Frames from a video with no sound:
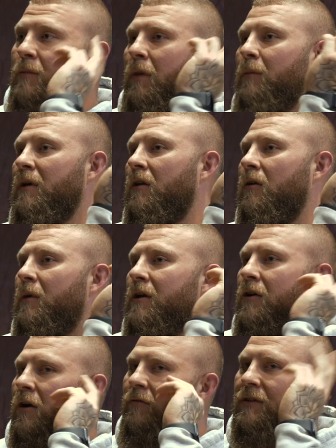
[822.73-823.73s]
You may be a little bit
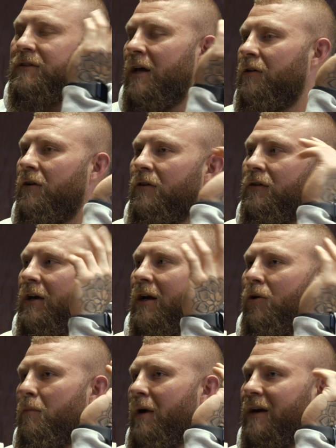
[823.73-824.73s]
nervous. I don't know. You
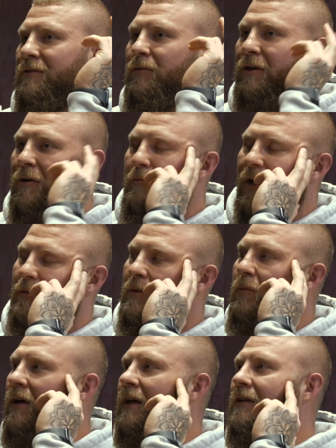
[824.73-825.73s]
gotta go back to when you're a baby.
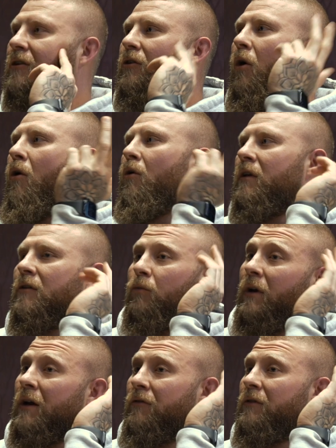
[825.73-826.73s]
But the goal is,
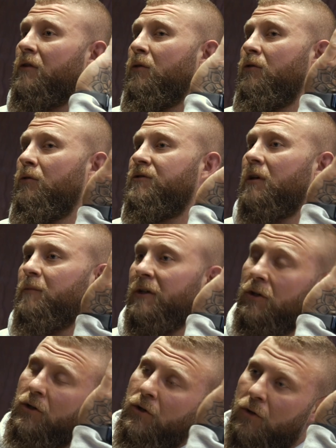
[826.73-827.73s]
whenever you do
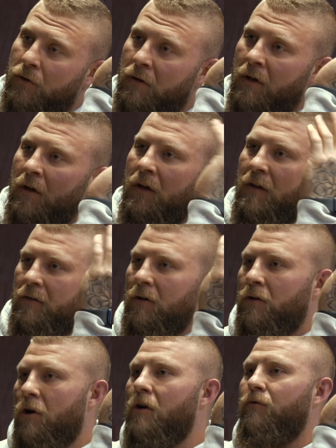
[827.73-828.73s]
something new, it's a
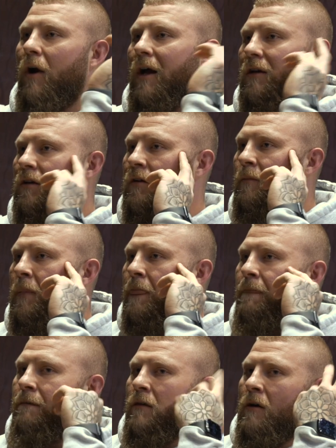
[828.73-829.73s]
little nerve wracking. Mm
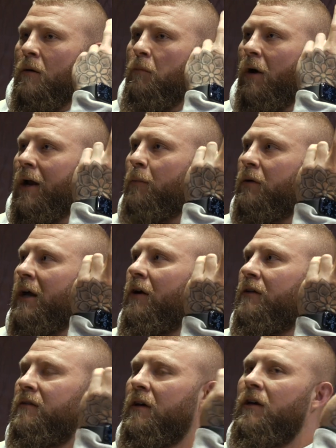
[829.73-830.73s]
-hmm. But I'm
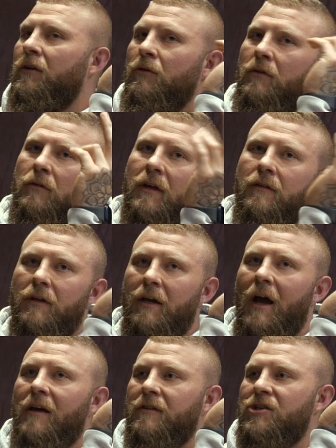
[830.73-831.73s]
guaranteeing you that the, the,
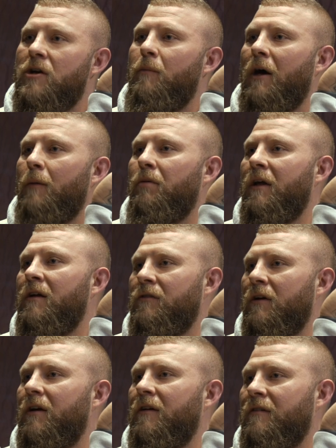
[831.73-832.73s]
guys that jump out of
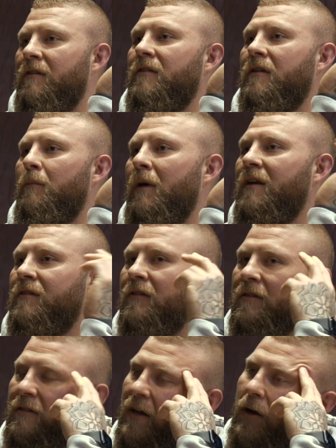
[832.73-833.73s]
planes on a consistent
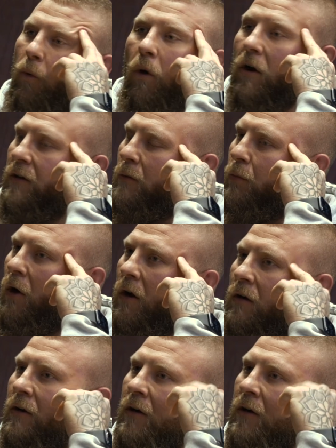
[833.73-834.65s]
basis, it's like a walk in the park.